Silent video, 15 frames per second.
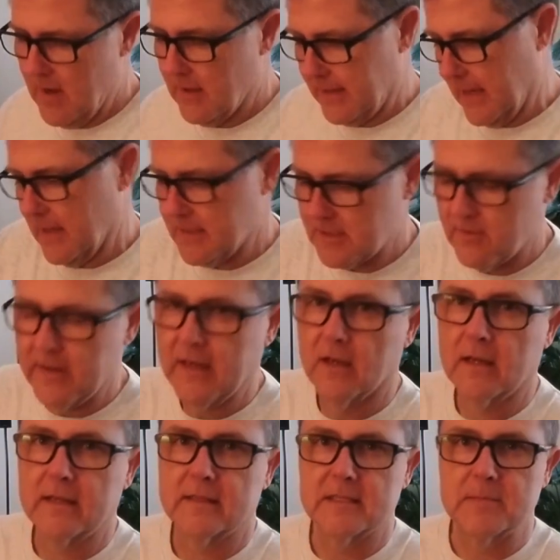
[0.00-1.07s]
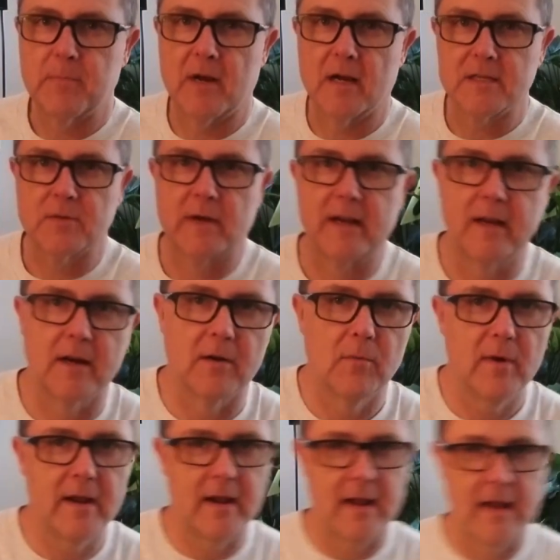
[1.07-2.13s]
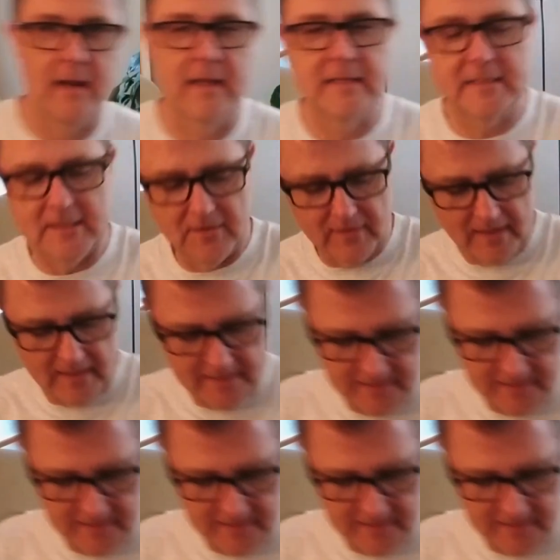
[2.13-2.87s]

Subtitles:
yeah, let's go ahead and look at this box right here. Why not? Let's do it.